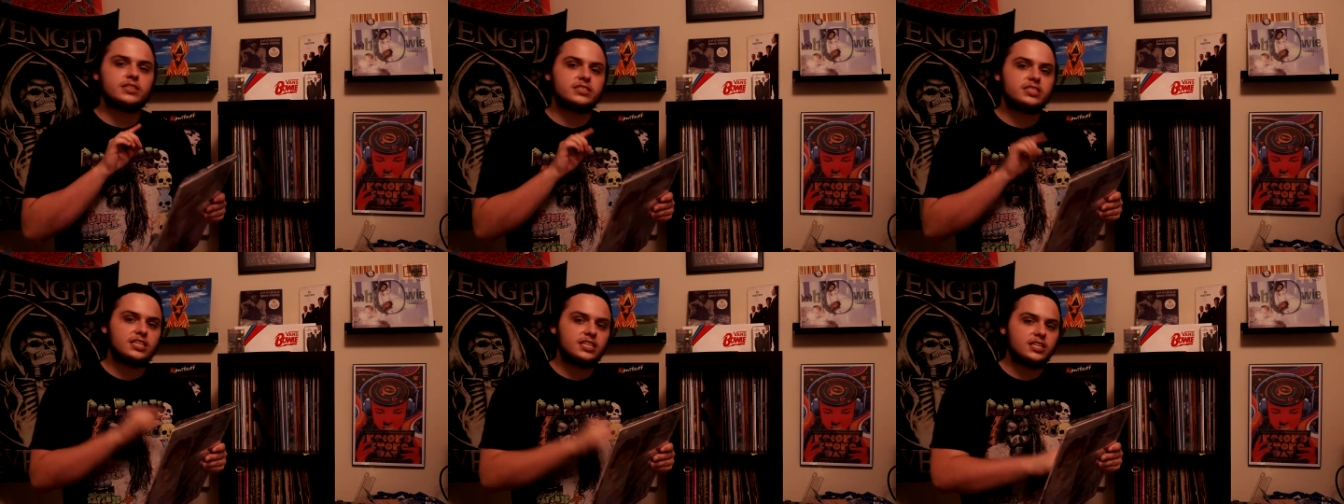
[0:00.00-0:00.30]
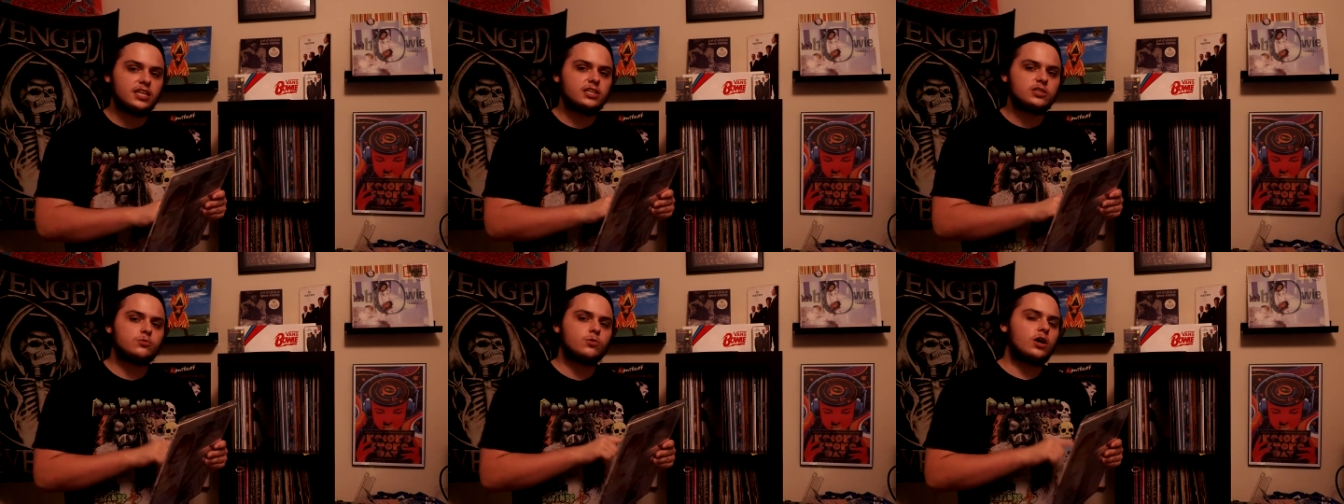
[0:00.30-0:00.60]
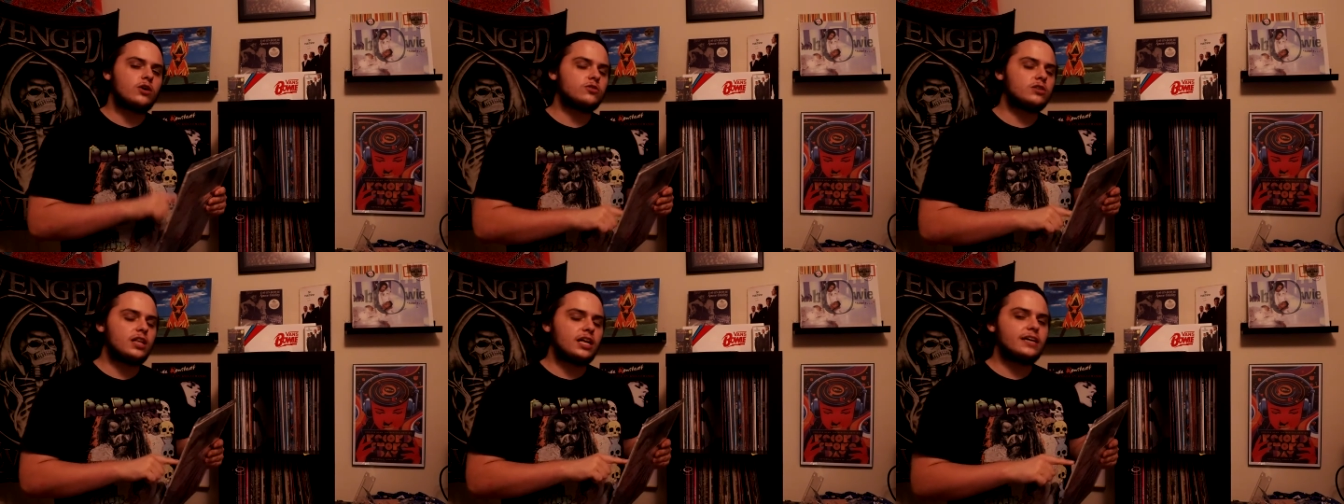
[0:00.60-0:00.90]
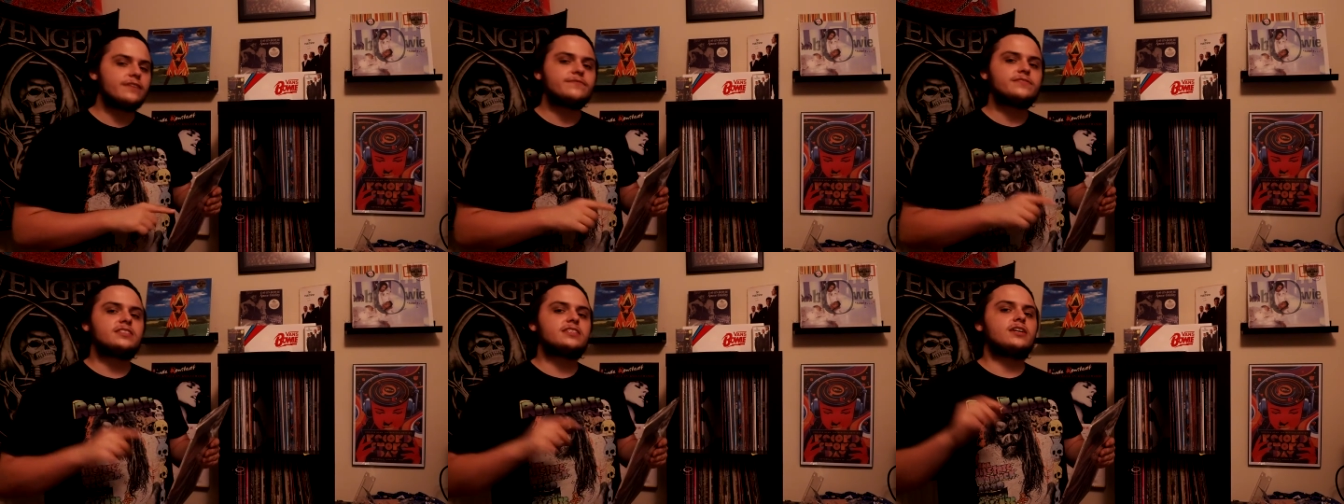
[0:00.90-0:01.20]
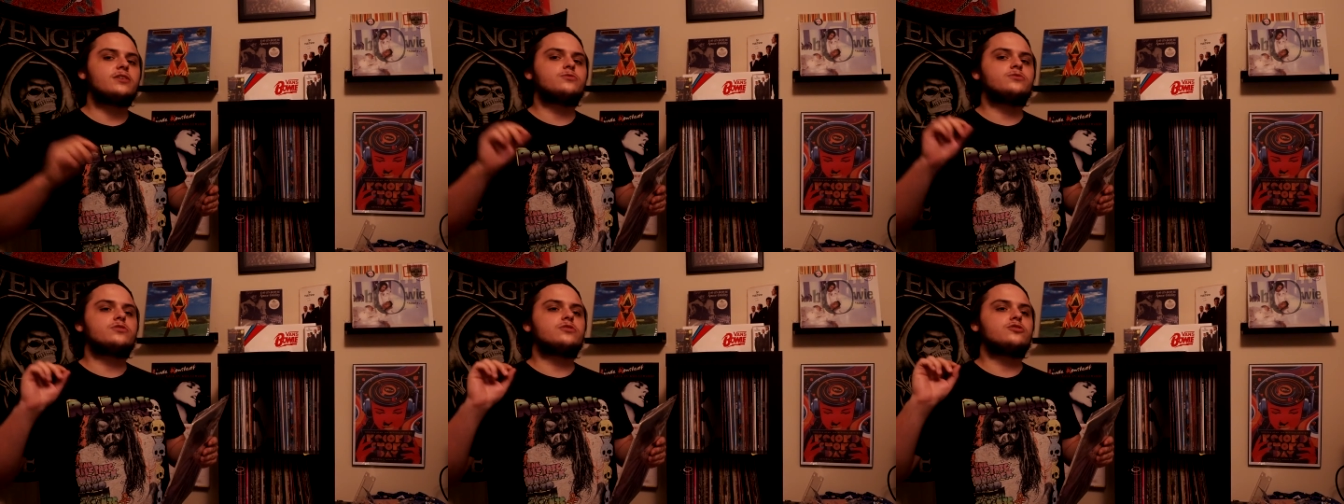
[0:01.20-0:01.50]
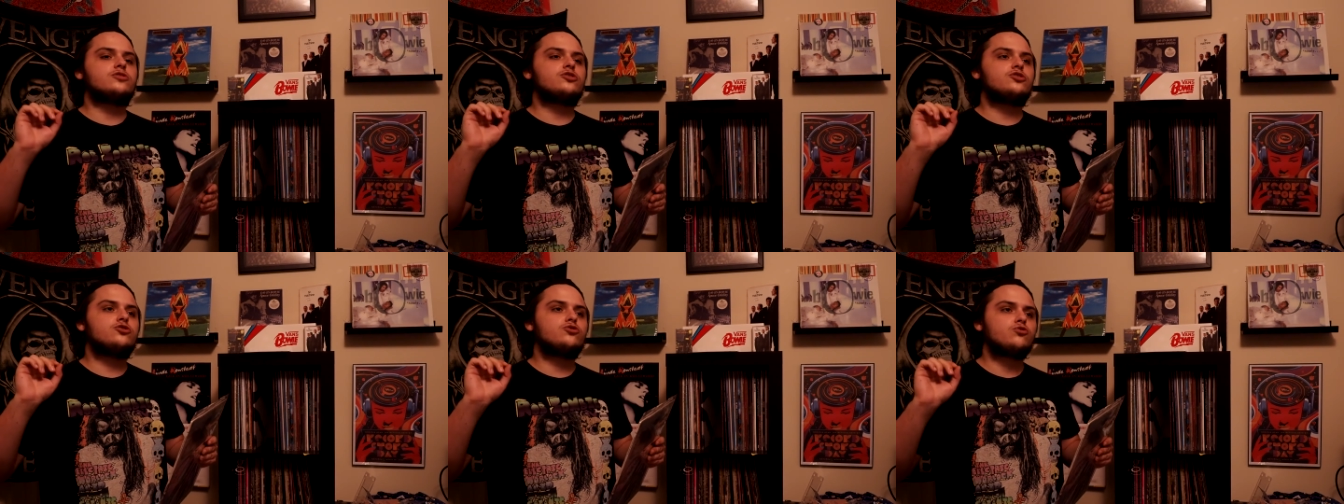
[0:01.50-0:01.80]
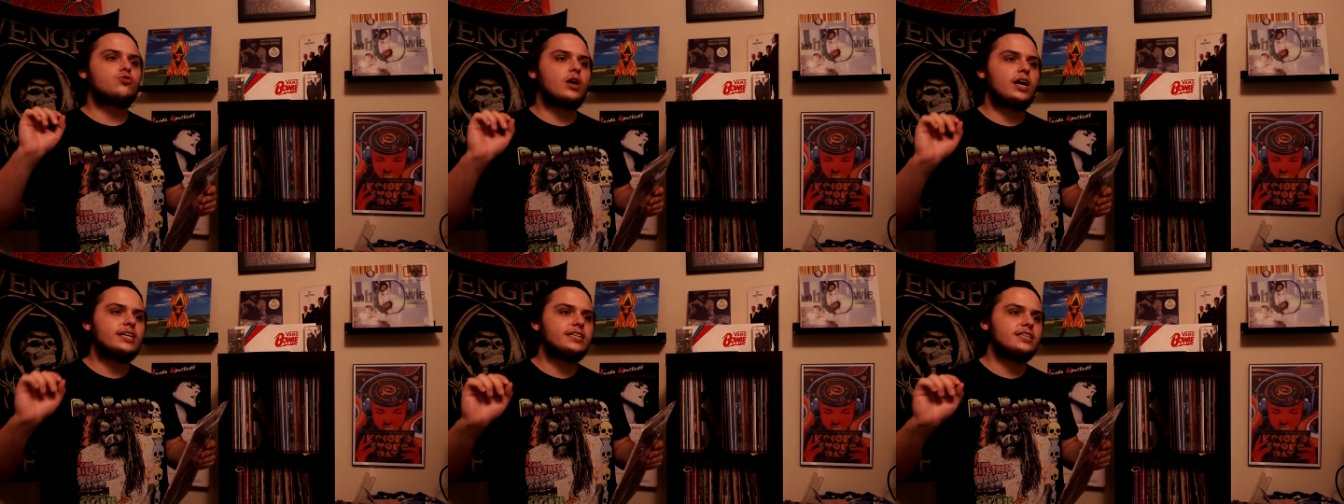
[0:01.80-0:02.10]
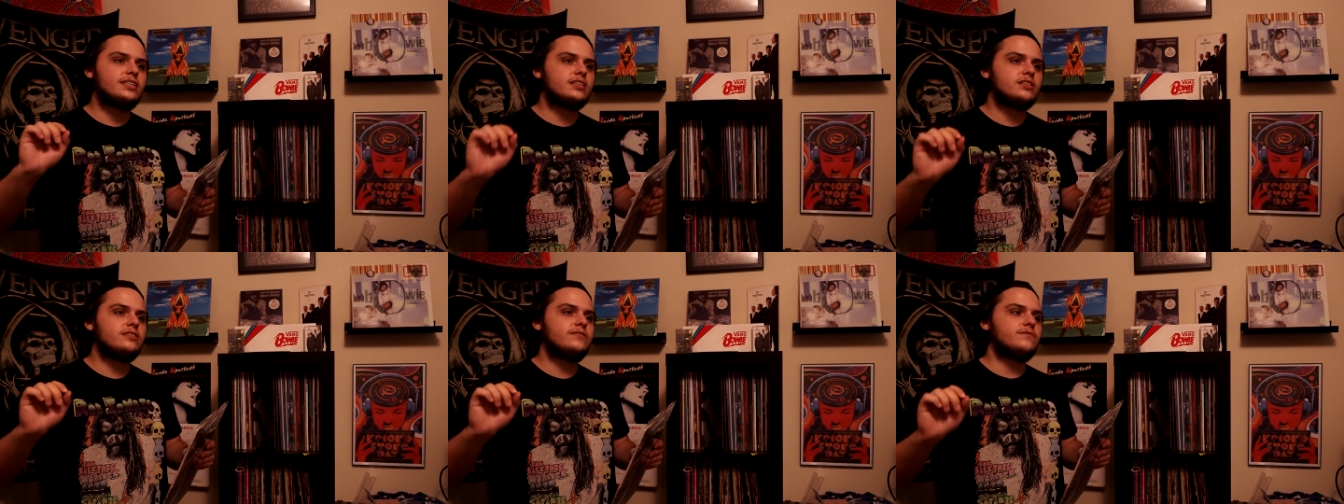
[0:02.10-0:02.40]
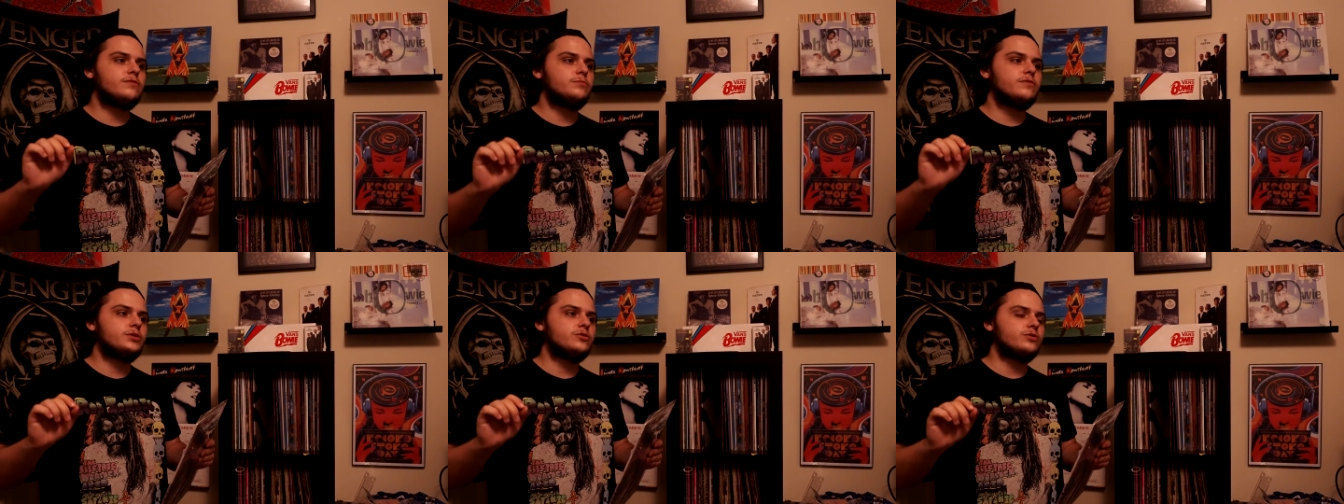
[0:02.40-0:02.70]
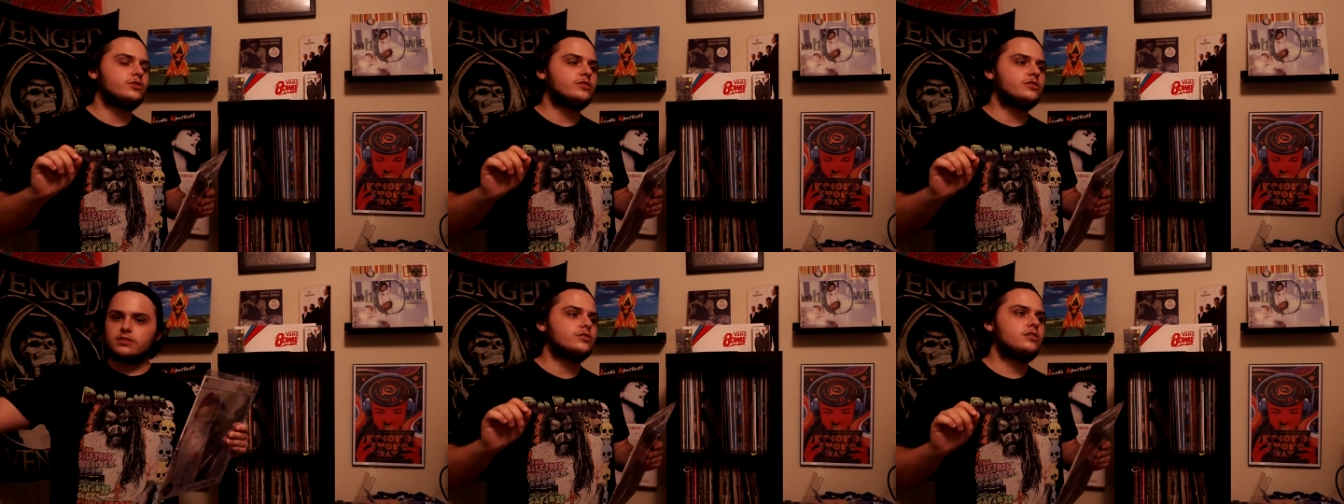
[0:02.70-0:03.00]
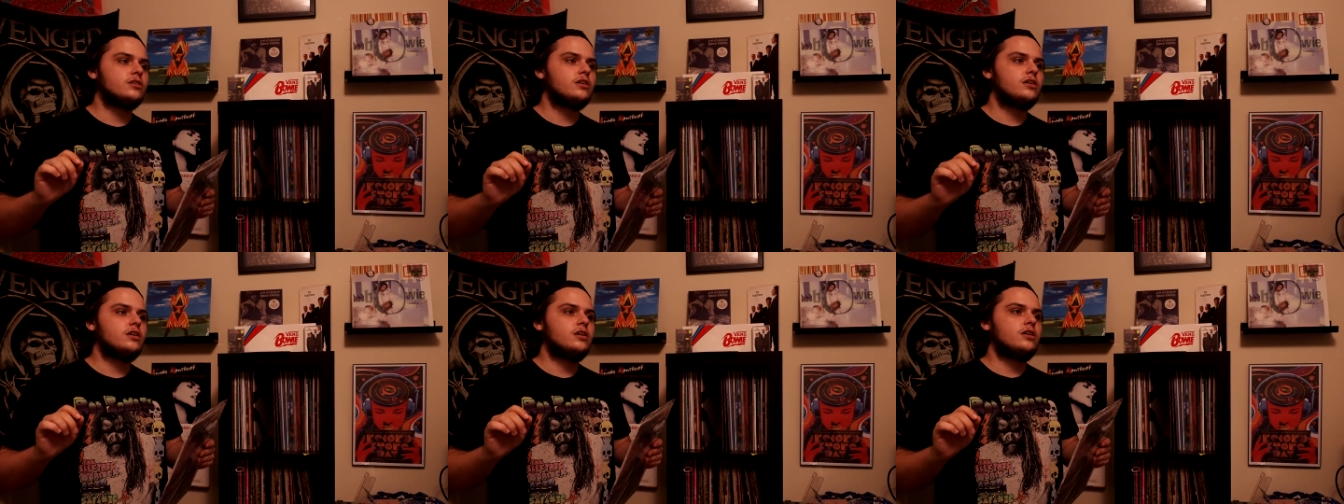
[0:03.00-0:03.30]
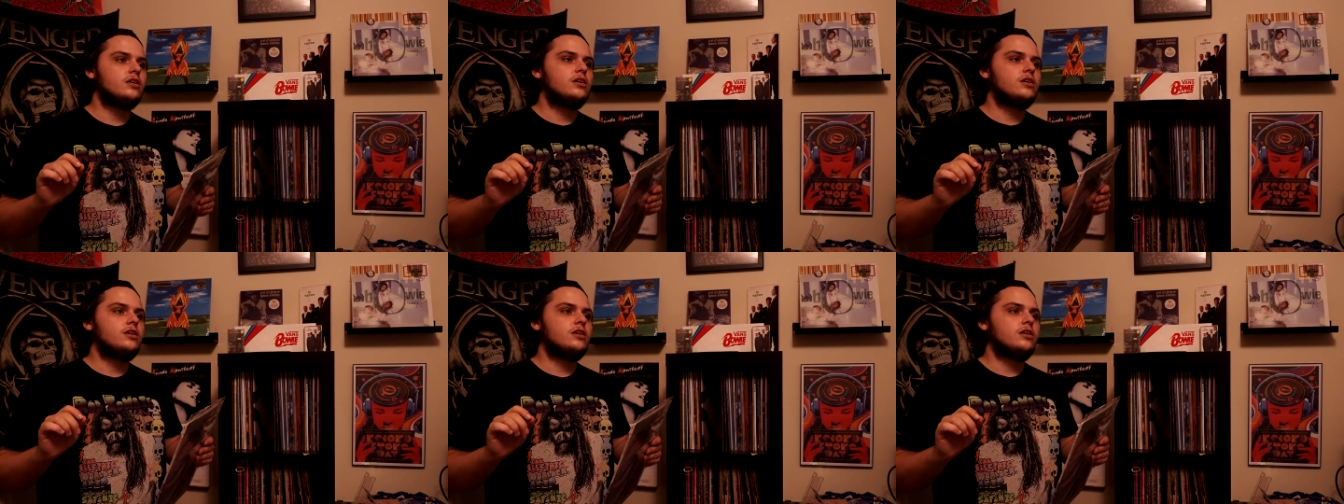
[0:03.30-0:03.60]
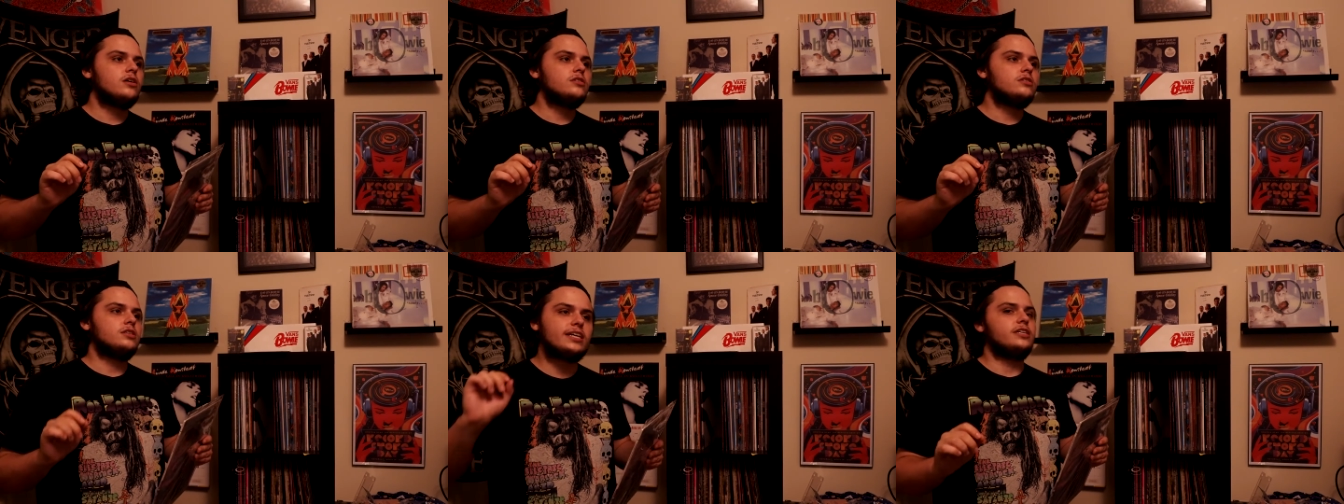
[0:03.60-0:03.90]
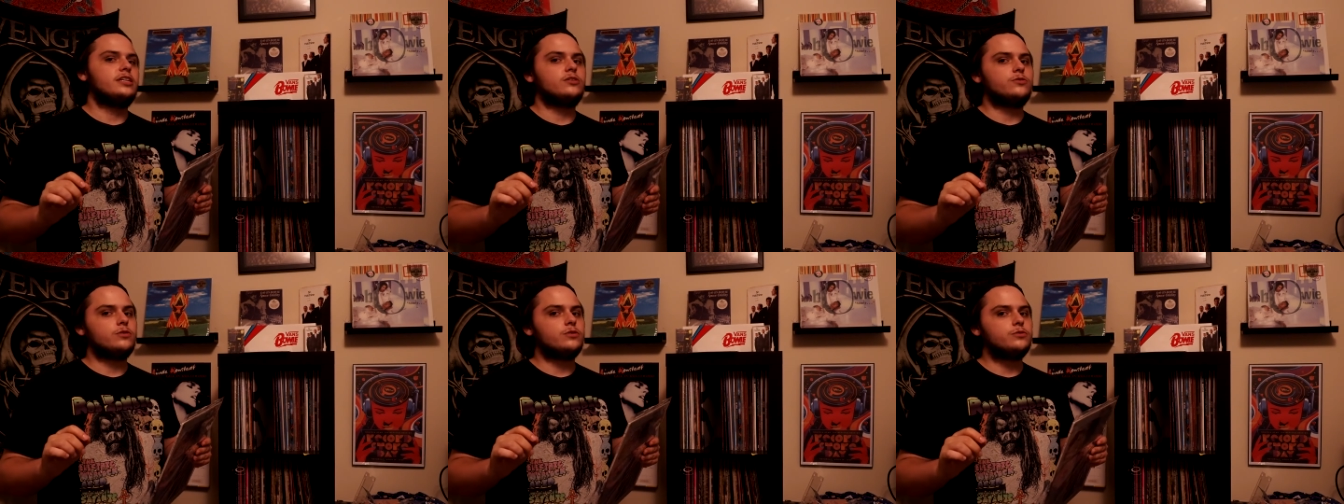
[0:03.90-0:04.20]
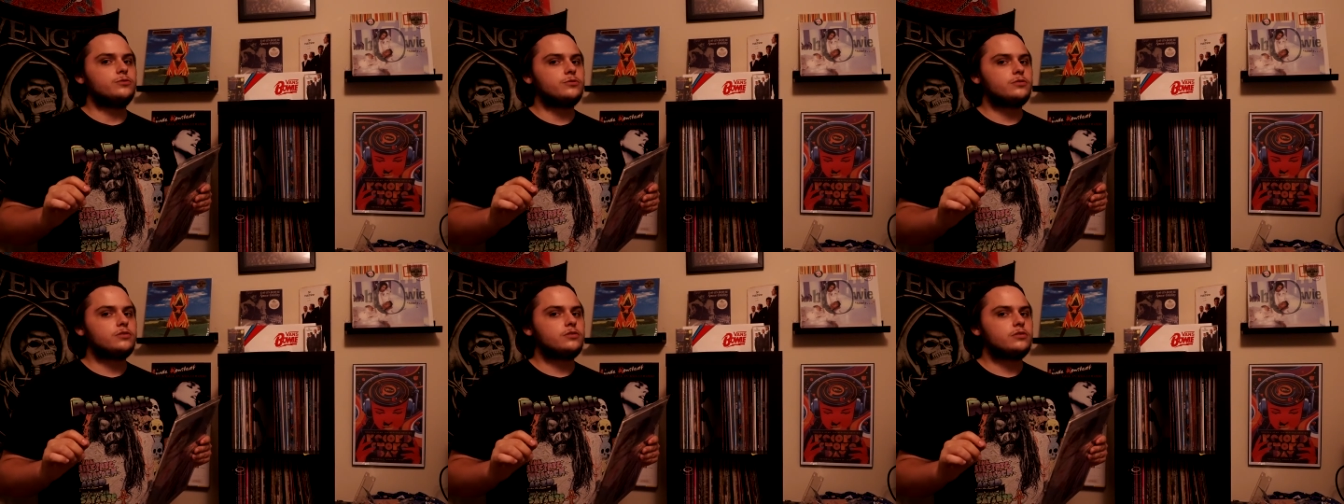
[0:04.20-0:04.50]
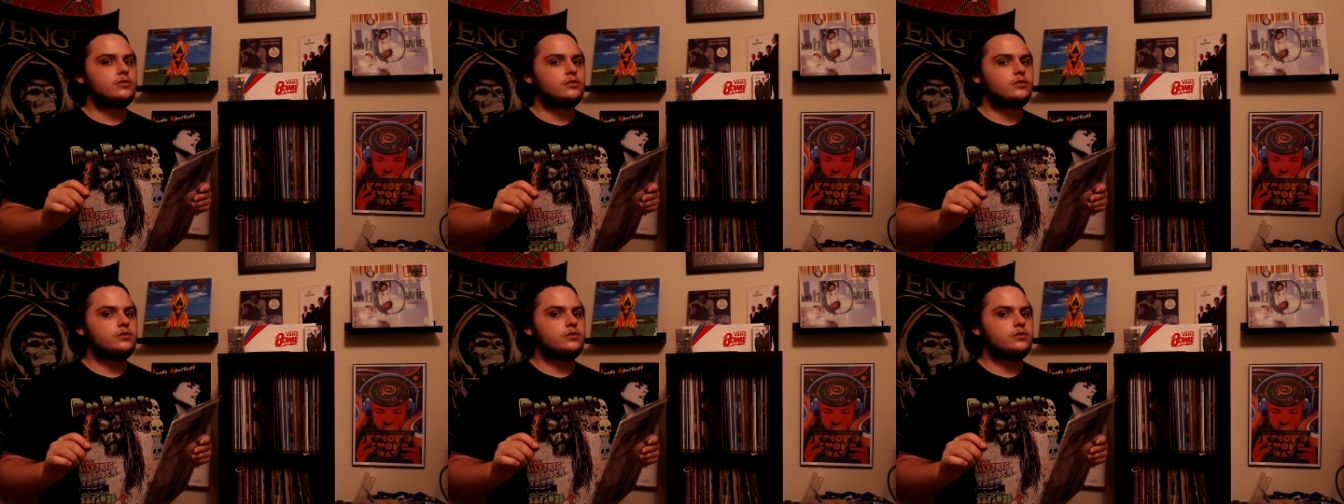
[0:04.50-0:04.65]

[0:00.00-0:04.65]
Teenage Wildlife sounds strikingly familiar to Heroes.